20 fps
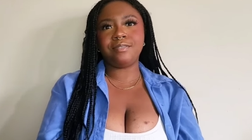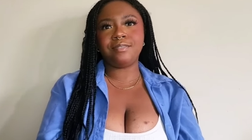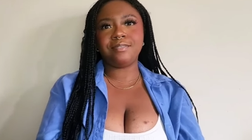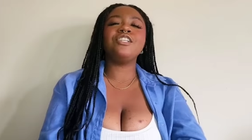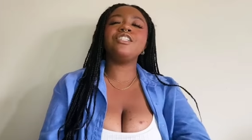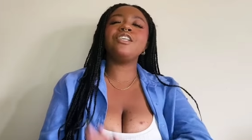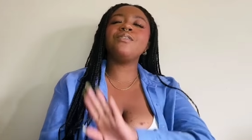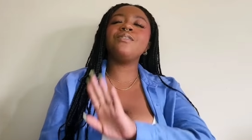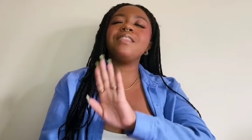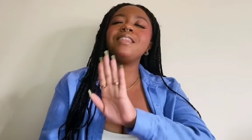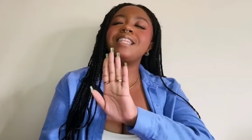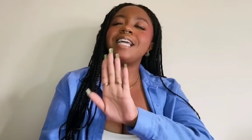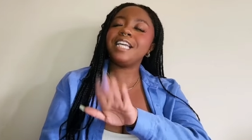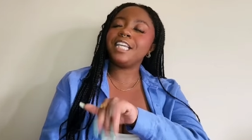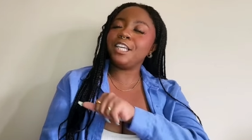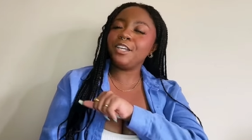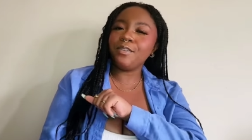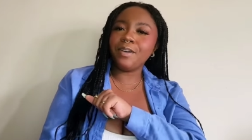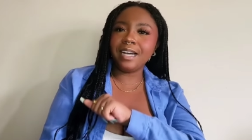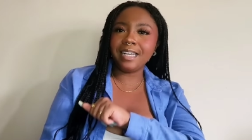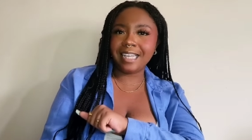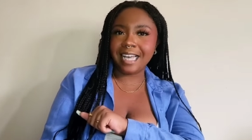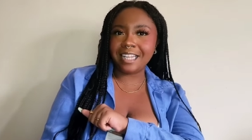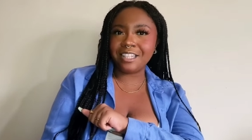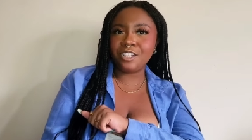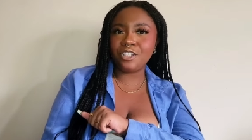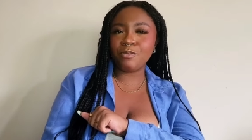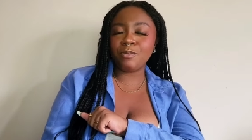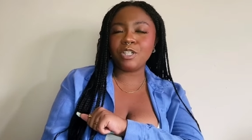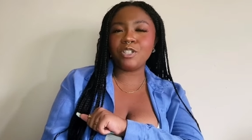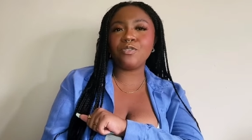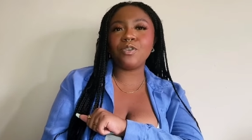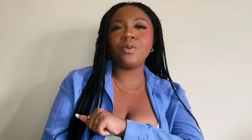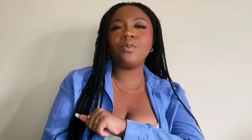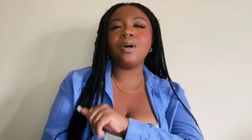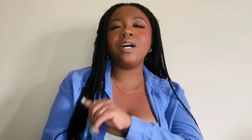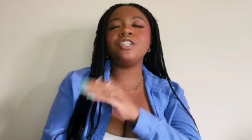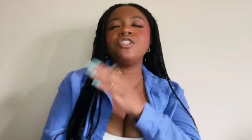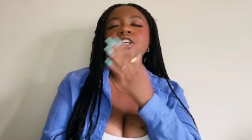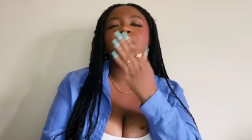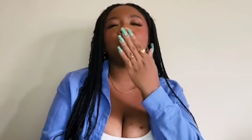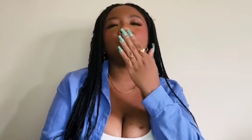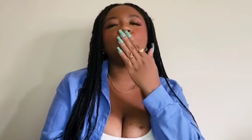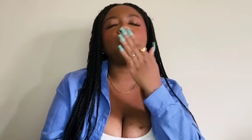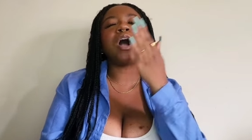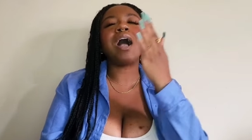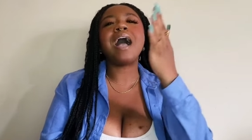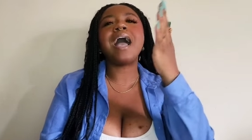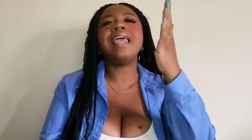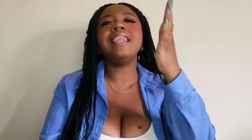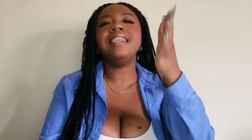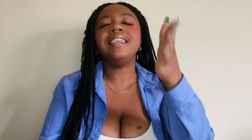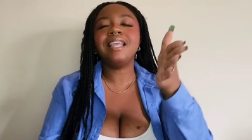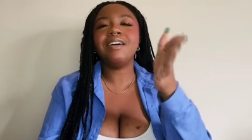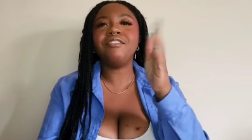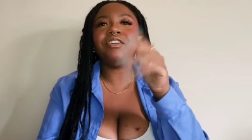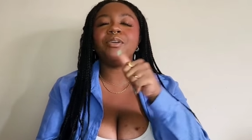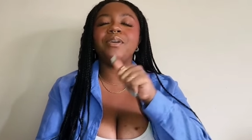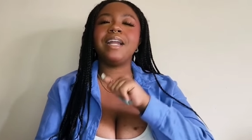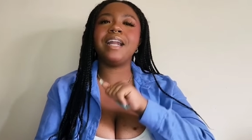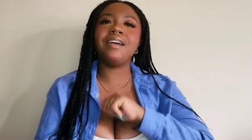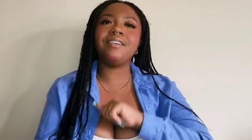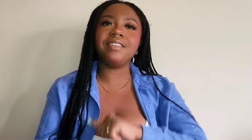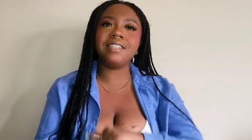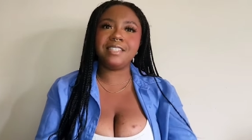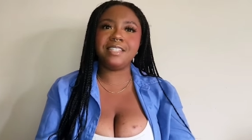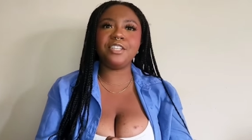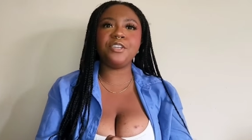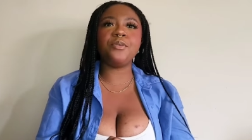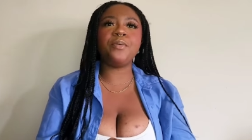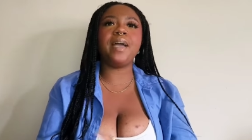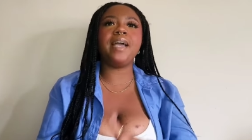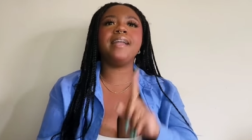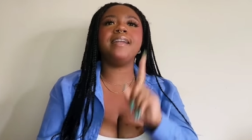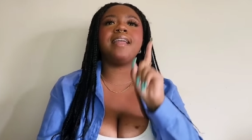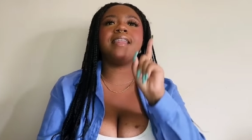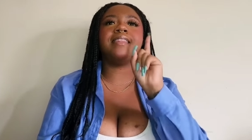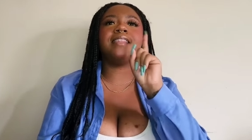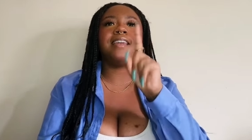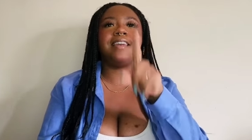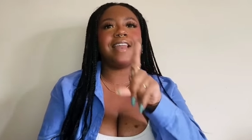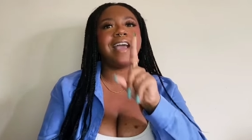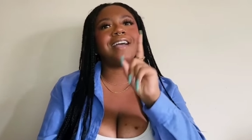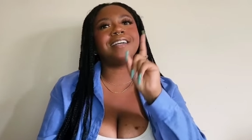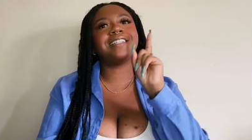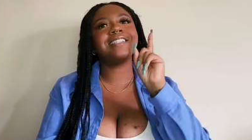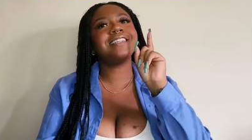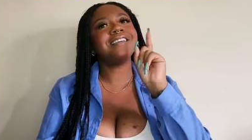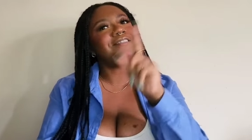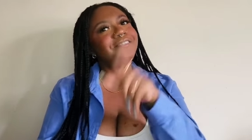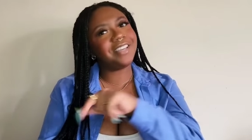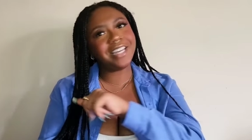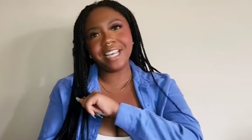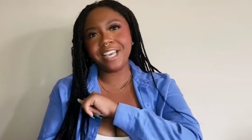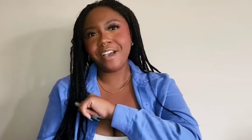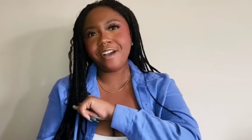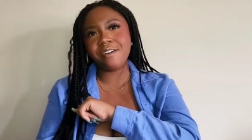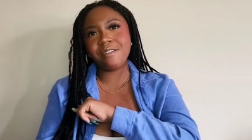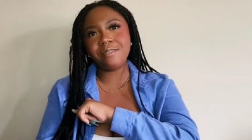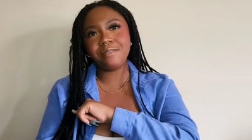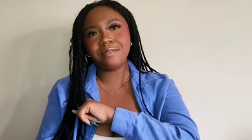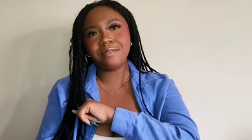So thank you again so much for watching. I love you, and I will see you in the next video.